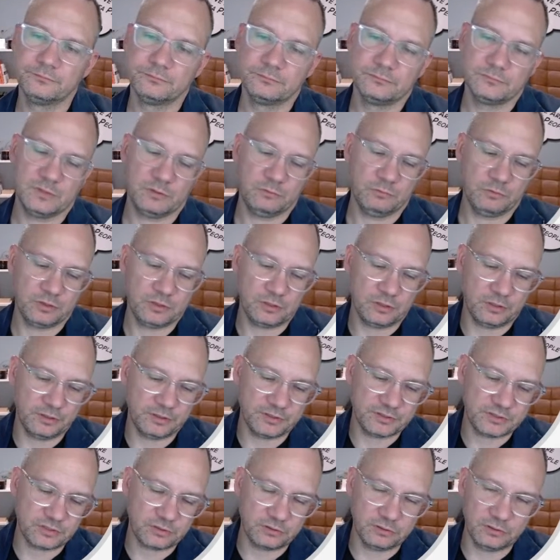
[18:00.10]
And we'll call
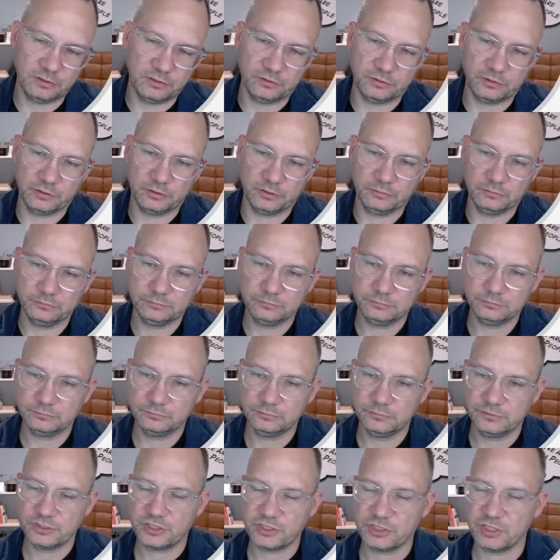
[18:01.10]
this our logo
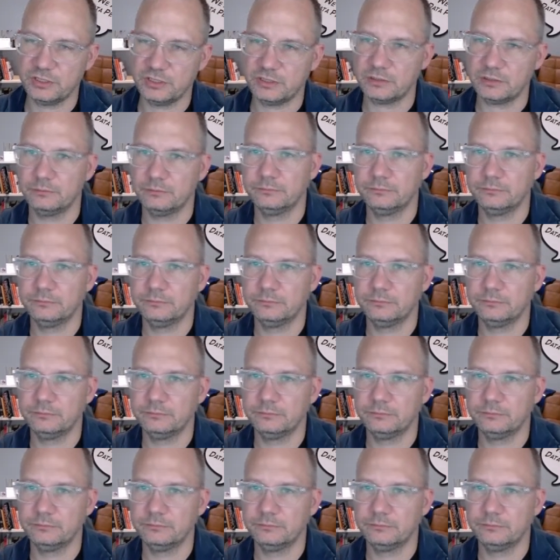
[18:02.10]
sheet.